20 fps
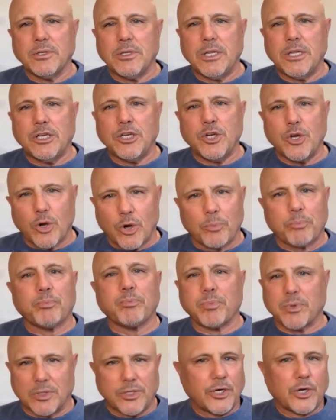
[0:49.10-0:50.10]
in your
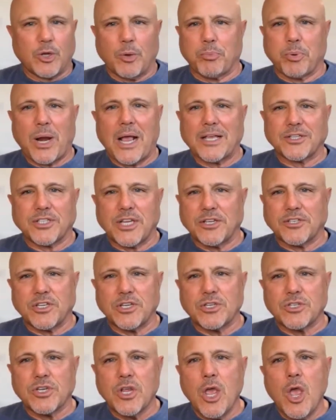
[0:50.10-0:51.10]
clinical
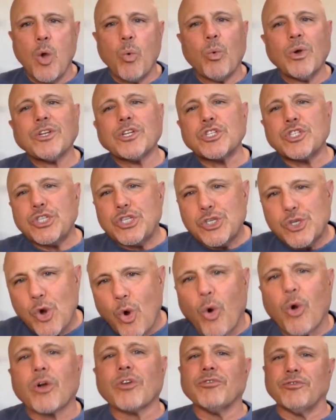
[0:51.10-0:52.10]
processes, what does
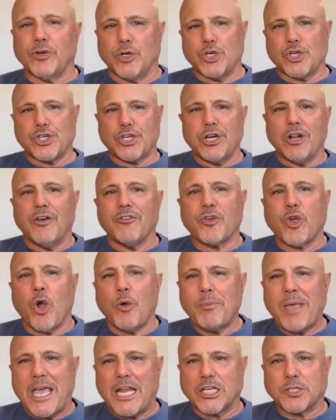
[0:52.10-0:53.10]
your version of
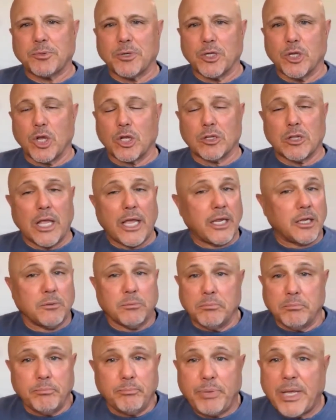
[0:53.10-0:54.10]
co-management look like?
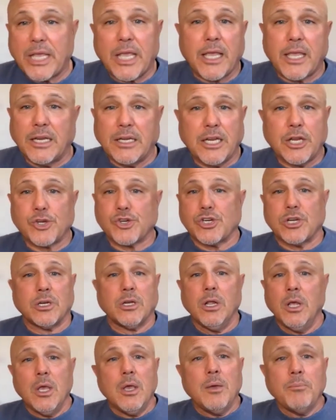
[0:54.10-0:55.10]
Pick a
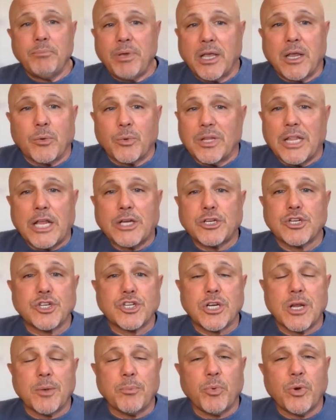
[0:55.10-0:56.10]
condition, pick a
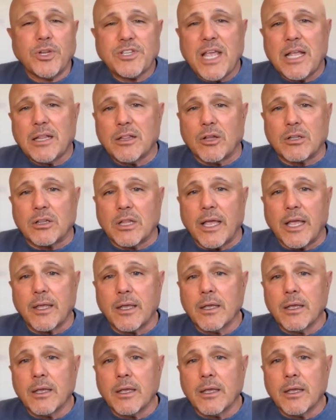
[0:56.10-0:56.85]
relationship. What does that look like?